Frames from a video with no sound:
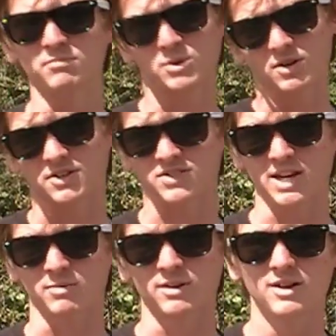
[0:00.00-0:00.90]
Buick
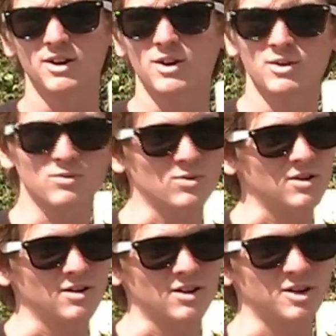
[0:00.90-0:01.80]
LeSabre
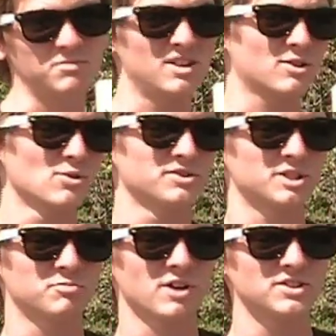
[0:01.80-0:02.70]
would be a cool
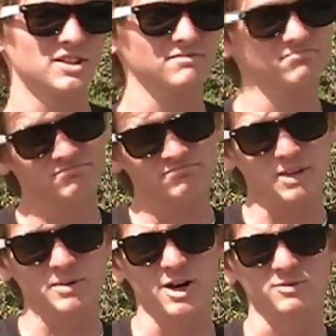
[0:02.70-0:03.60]
senior project, mm,
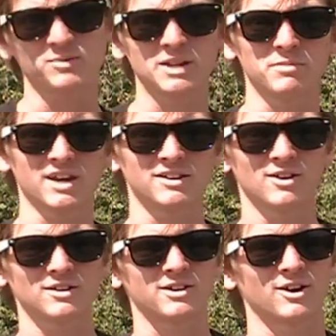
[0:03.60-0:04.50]
let me know. We can make it an
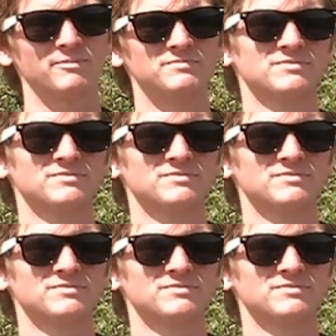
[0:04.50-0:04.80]
art car.